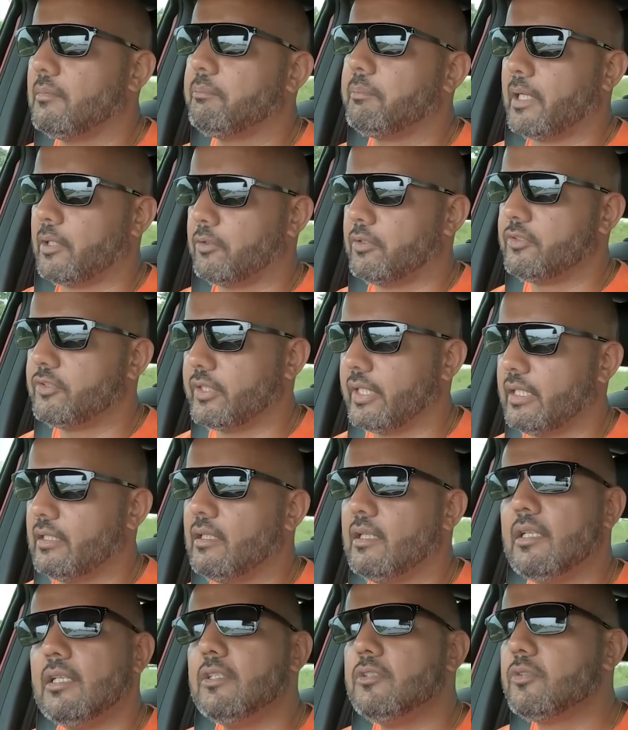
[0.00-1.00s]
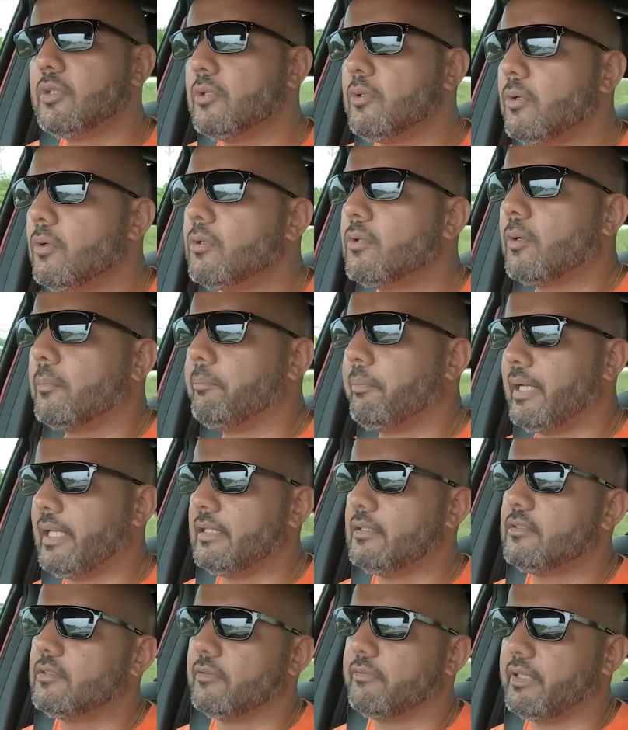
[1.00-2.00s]
powertrain, so no
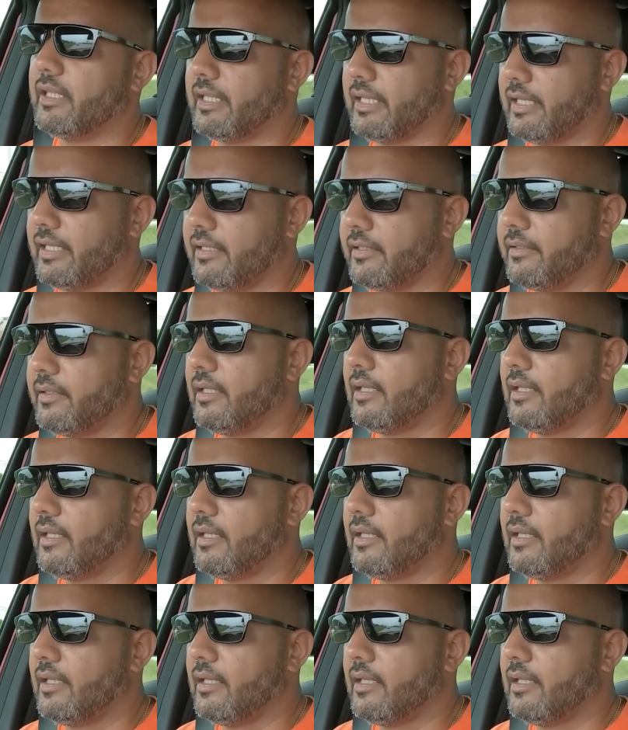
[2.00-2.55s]
complaints over there.